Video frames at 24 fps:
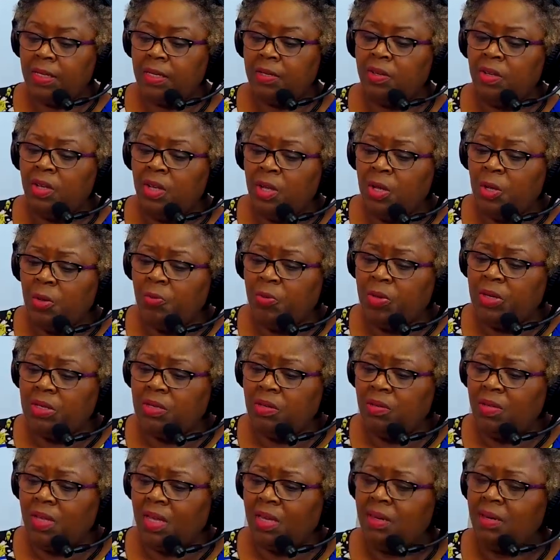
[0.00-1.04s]
And we
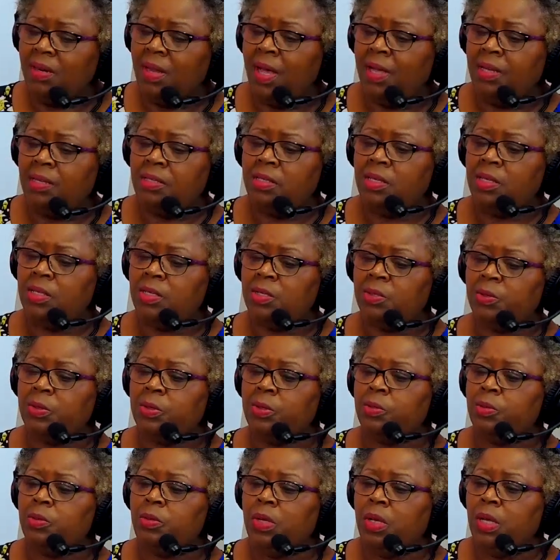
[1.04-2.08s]
do that not just
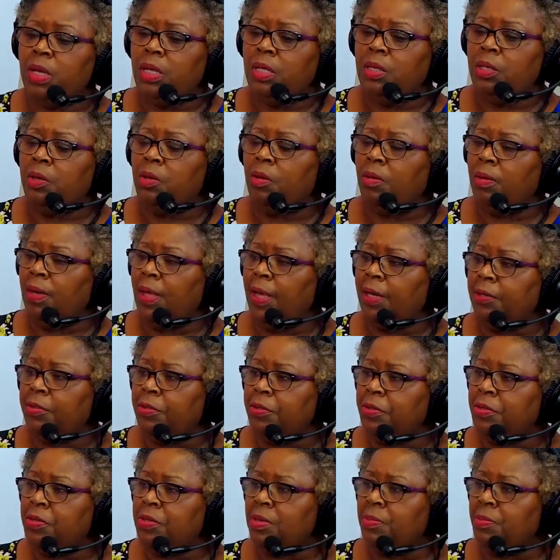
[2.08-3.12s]
through
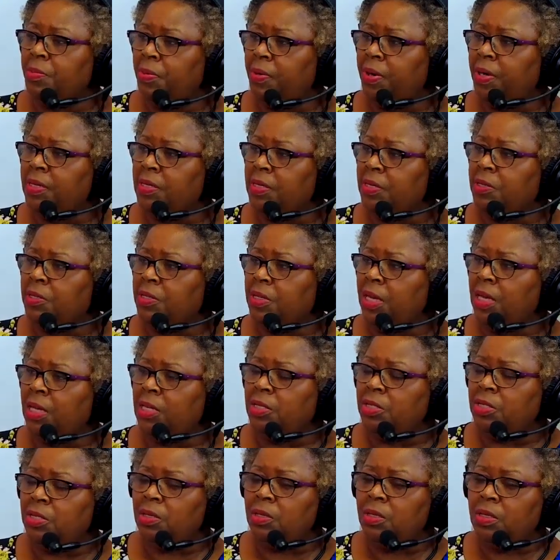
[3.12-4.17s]
lectures and
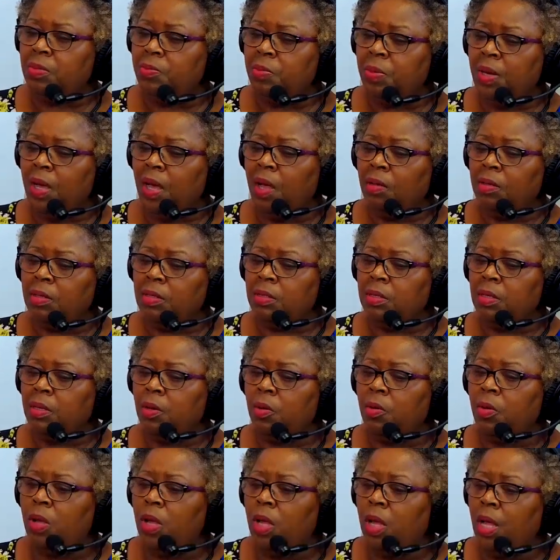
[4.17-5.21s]
presentations, but
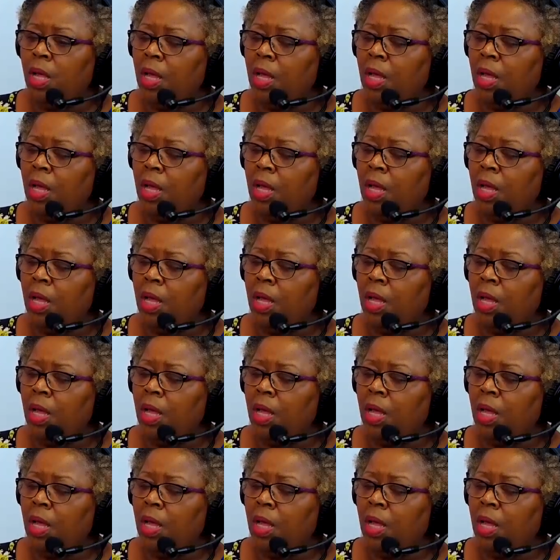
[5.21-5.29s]
also